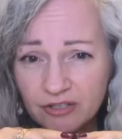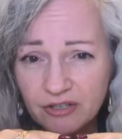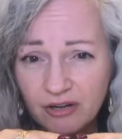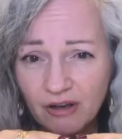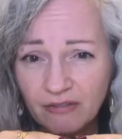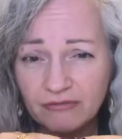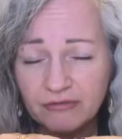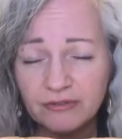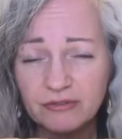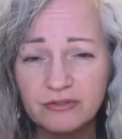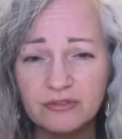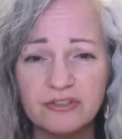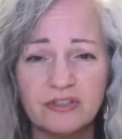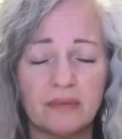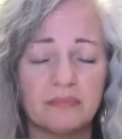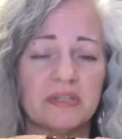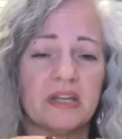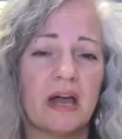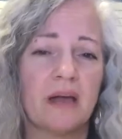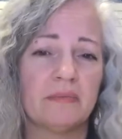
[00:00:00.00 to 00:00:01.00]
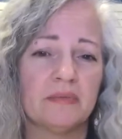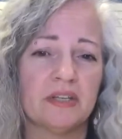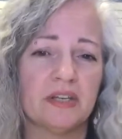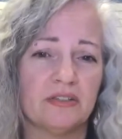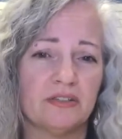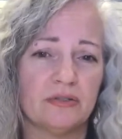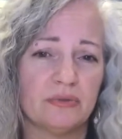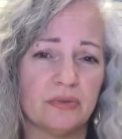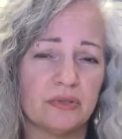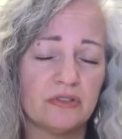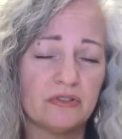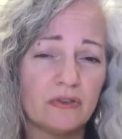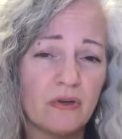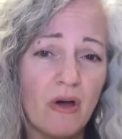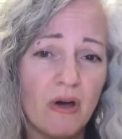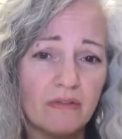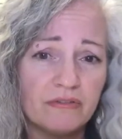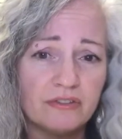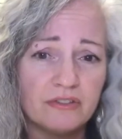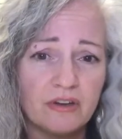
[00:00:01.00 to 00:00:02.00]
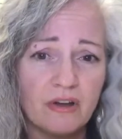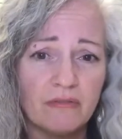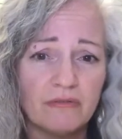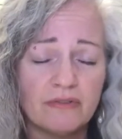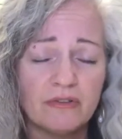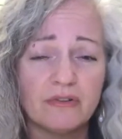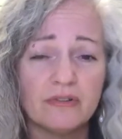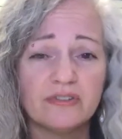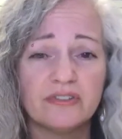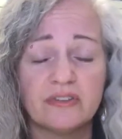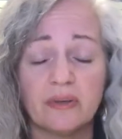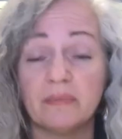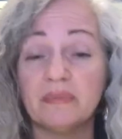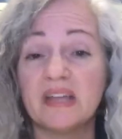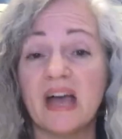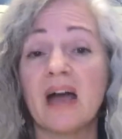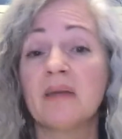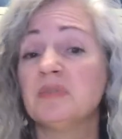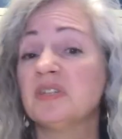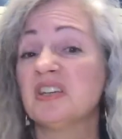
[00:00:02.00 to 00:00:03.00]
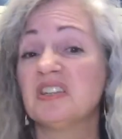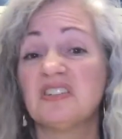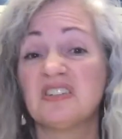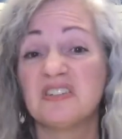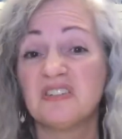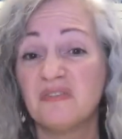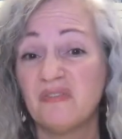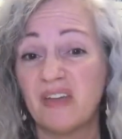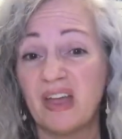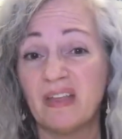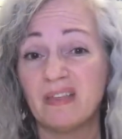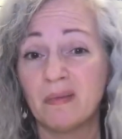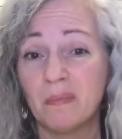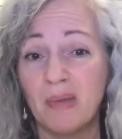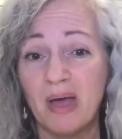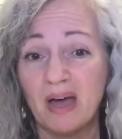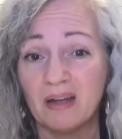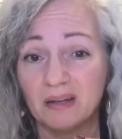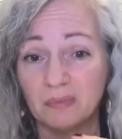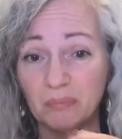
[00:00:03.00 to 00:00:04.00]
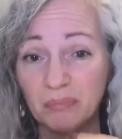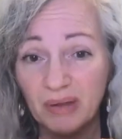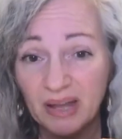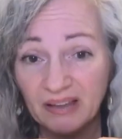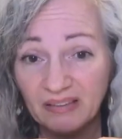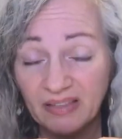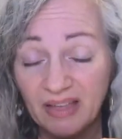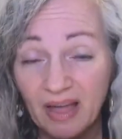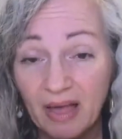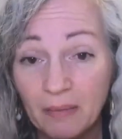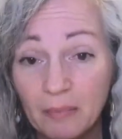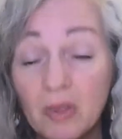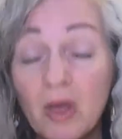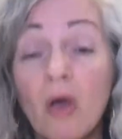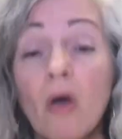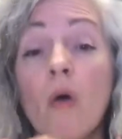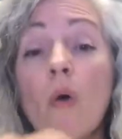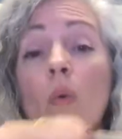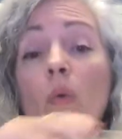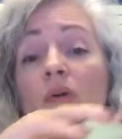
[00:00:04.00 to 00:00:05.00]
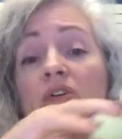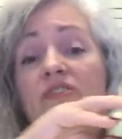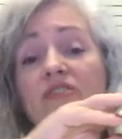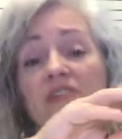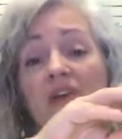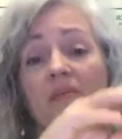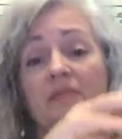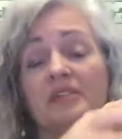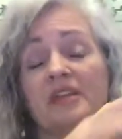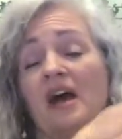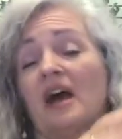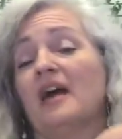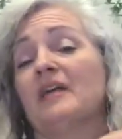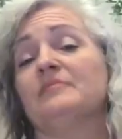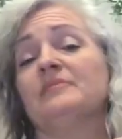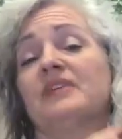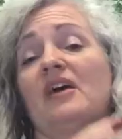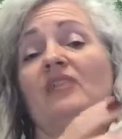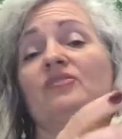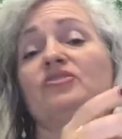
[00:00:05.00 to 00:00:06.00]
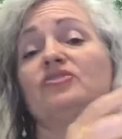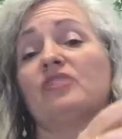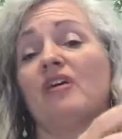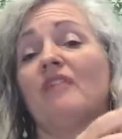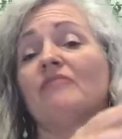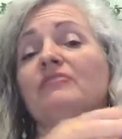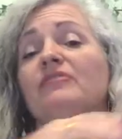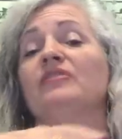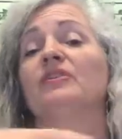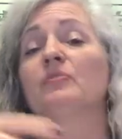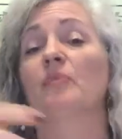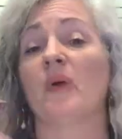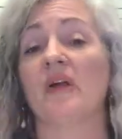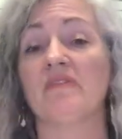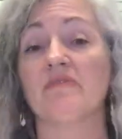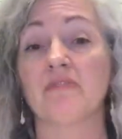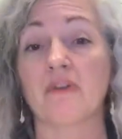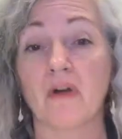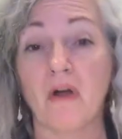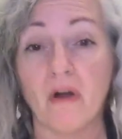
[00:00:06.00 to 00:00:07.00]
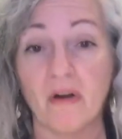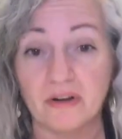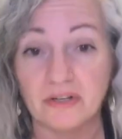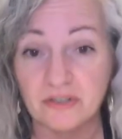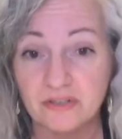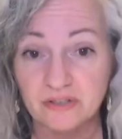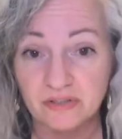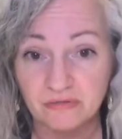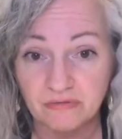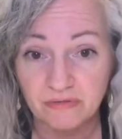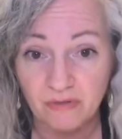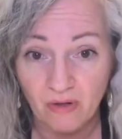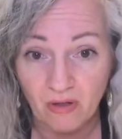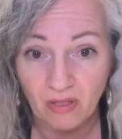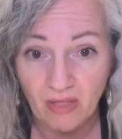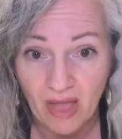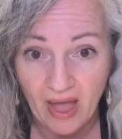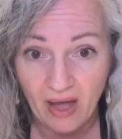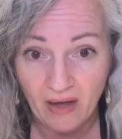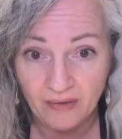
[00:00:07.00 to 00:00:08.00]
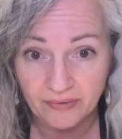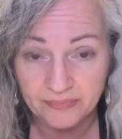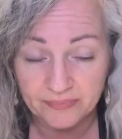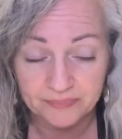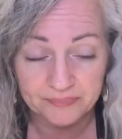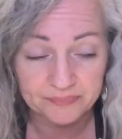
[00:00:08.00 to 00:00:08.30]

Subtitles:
shuffle, sometimes I do a soft shuffle, sometimes I just fan them out and pick them, or sometimes I'll shuffle and wait for cards to fall out.